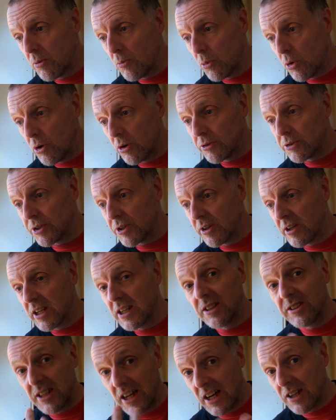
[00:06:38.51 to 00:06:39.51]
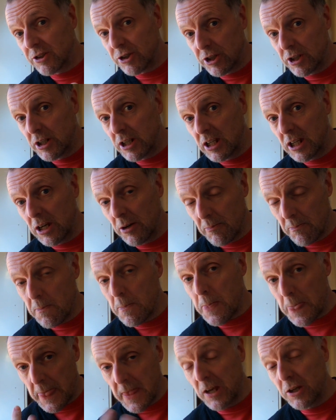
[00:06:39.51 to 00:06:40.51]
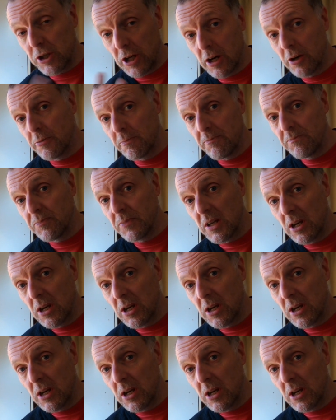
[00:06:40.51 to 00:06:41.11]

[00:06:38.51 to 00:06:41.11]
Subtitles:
what is actually, you know,